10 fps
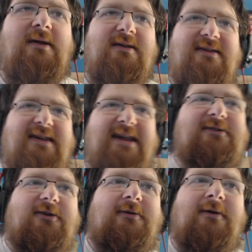
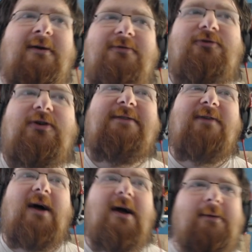Sid,
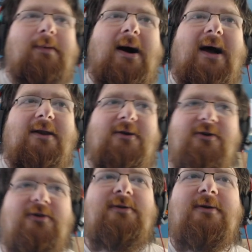Free-Flyer Pilot.
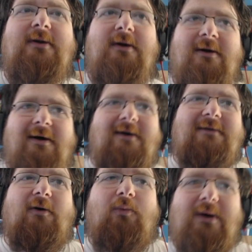
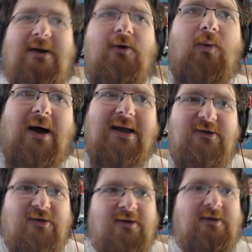For 1 and a
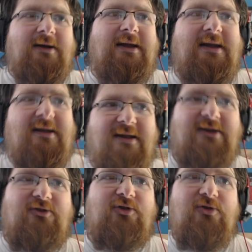white, he is
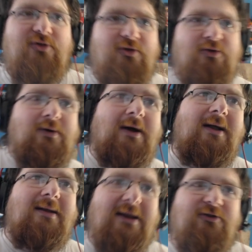a 2/2
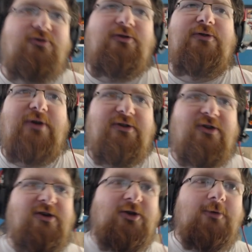legendary
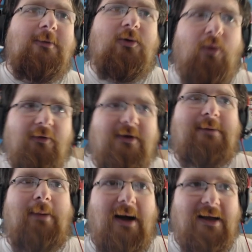creature human warrior
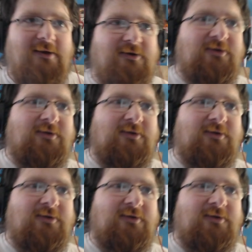pilot.